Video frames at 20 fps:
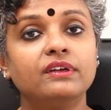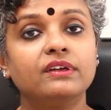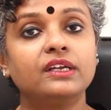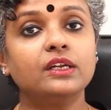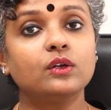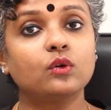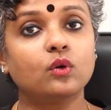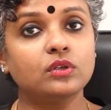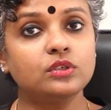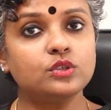we
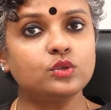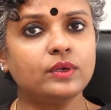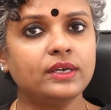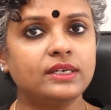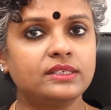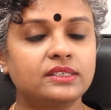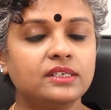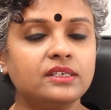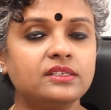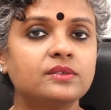can also
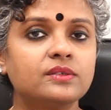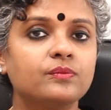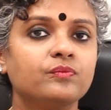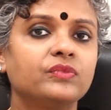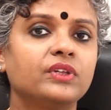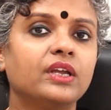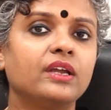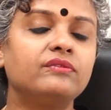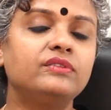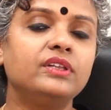assess
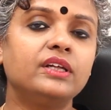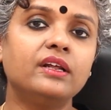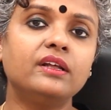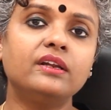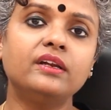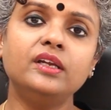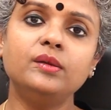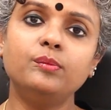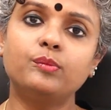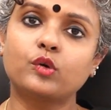if there
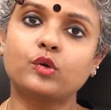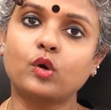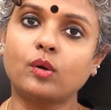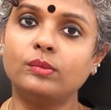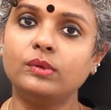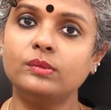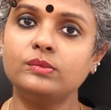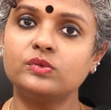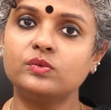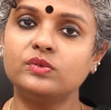are any
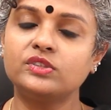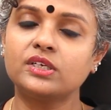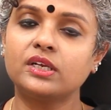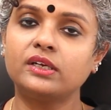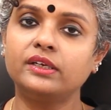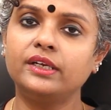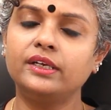problems which are